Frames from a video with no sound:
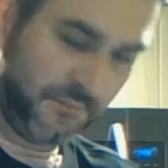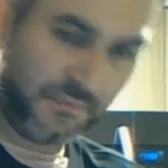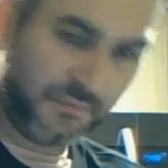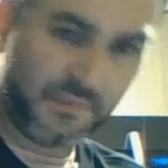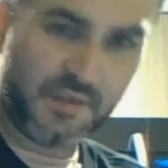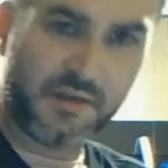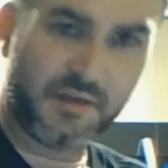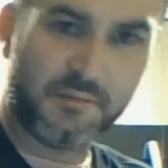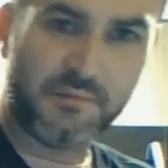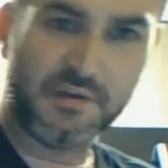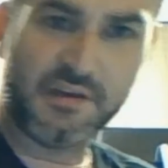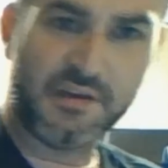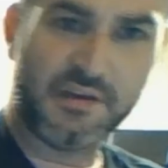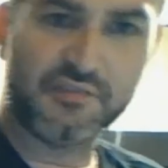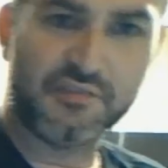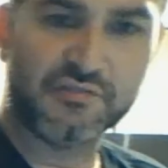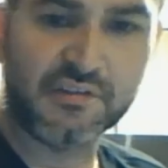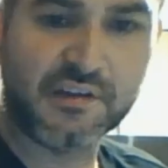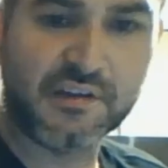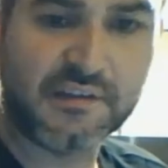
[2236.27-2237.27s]
Let me
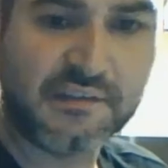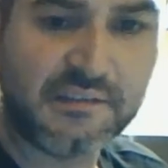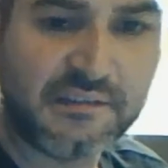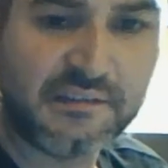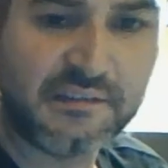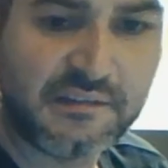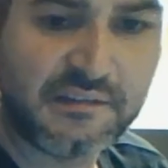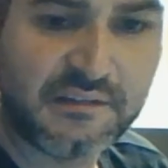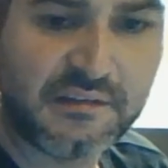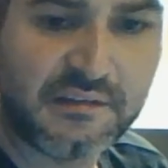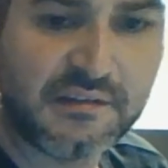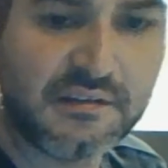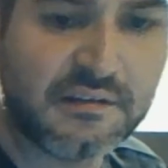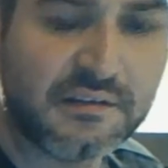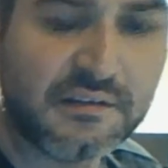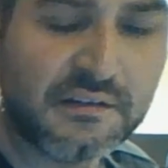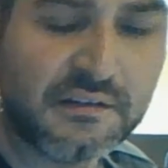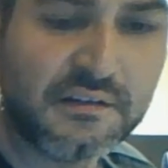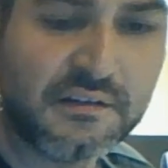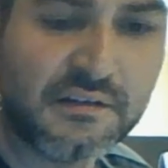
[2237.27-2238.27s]
adjust
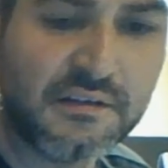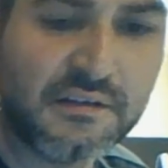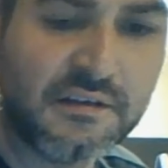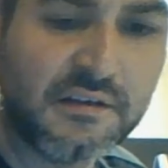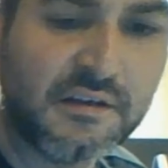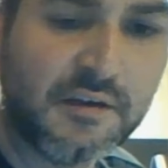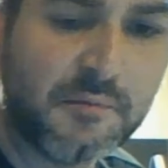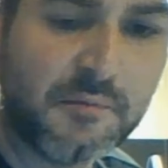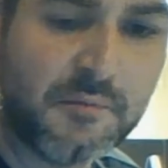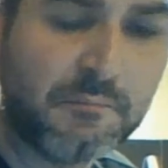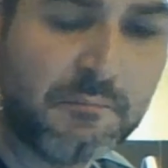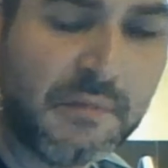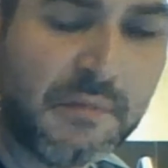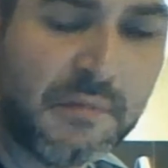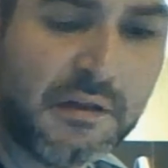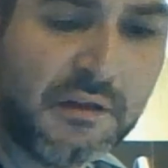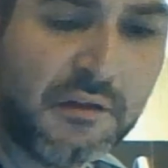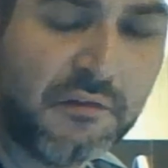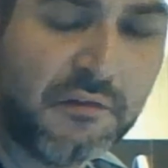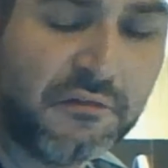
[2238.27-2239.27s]
my
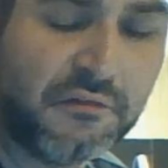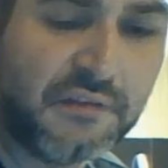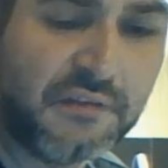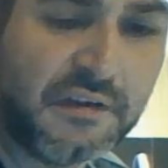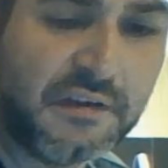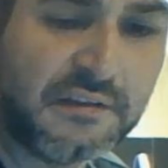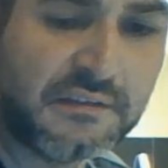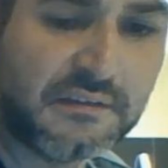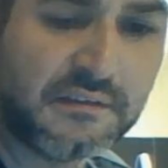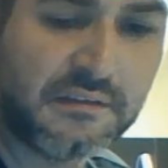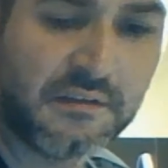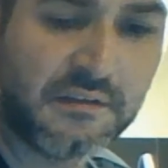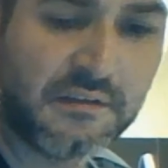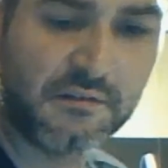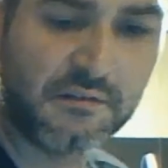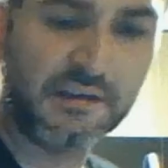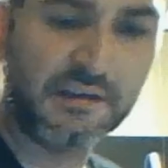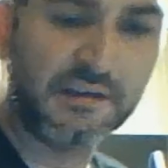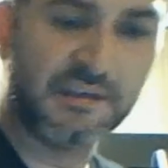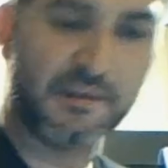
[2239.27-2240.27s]
little face.
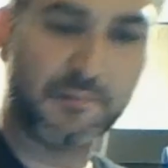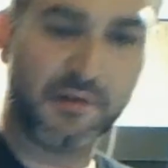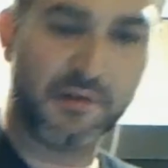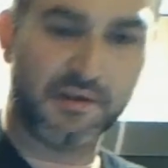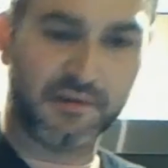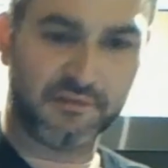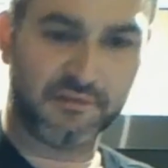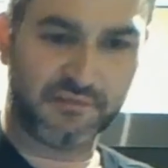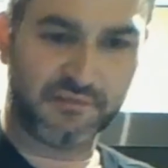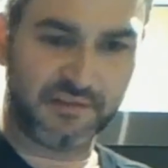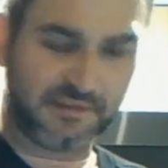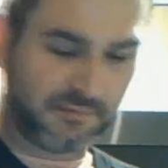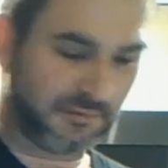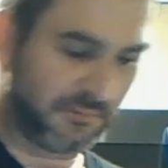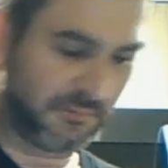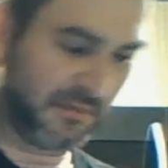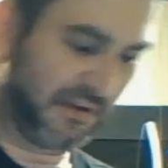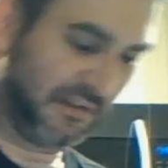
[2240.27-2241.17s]
I keep calling it face with my